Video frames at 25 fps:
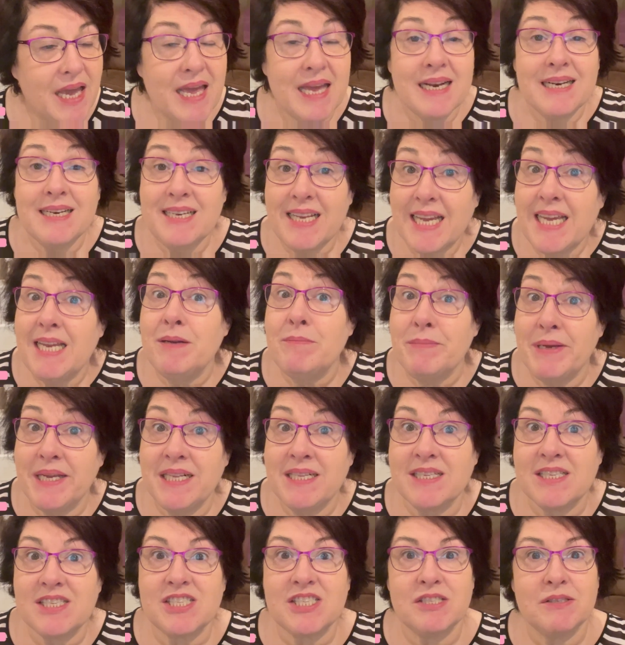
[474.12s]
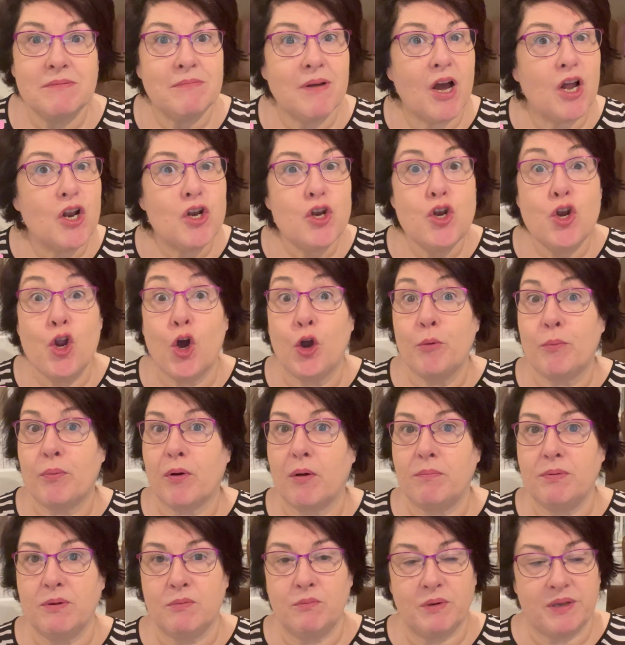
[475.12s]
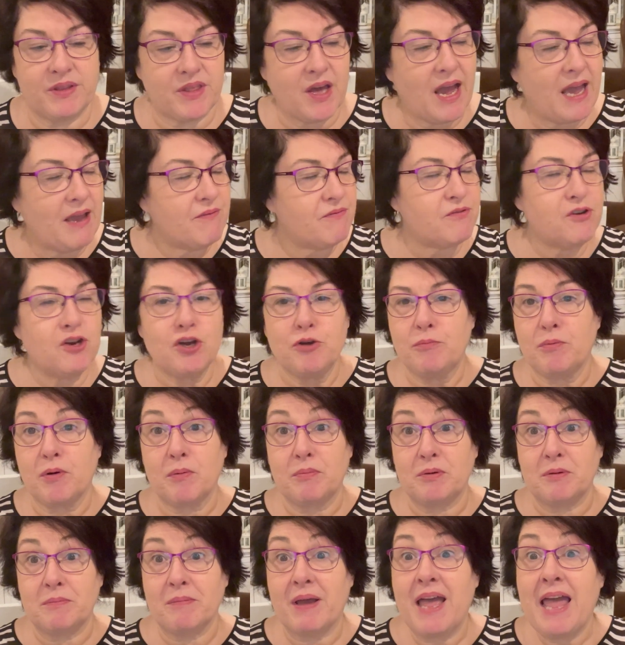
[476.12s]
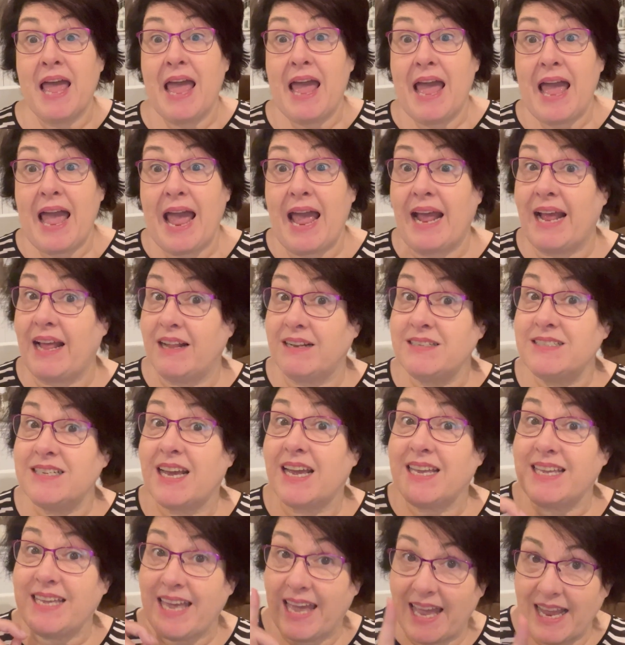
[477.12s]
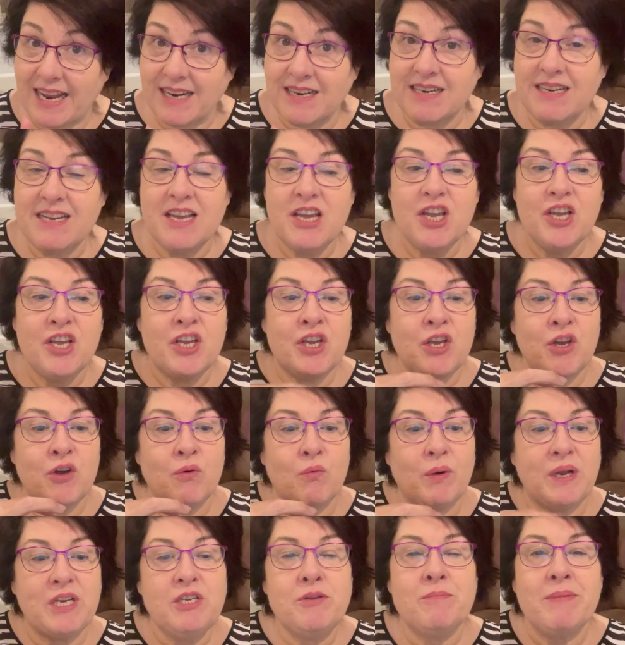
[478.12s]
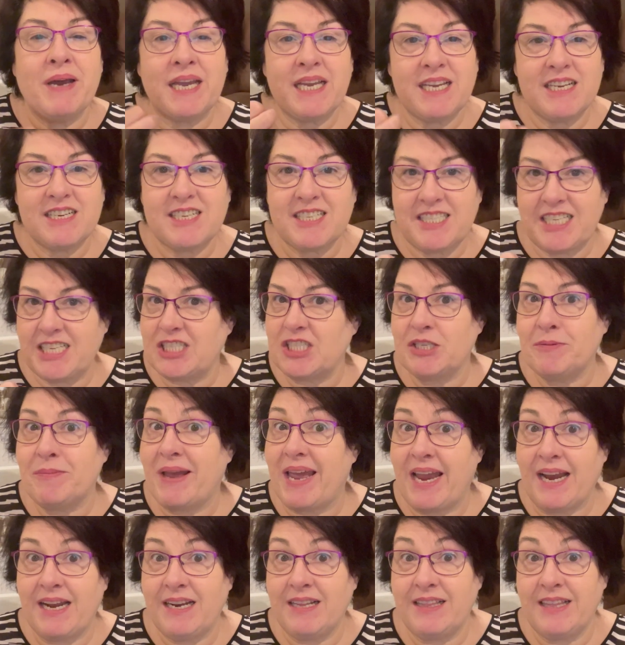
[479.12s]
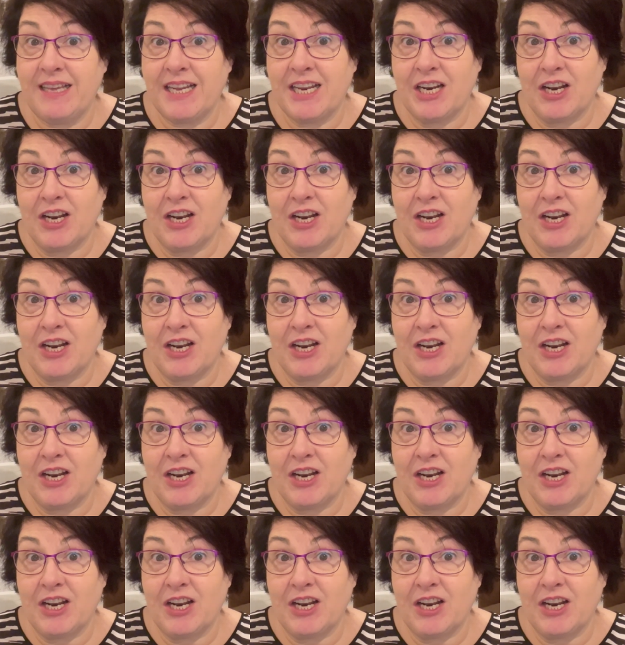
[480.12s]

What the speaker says: Lean mince, no problem with. I have no problem. And again, when you make a decision about anything in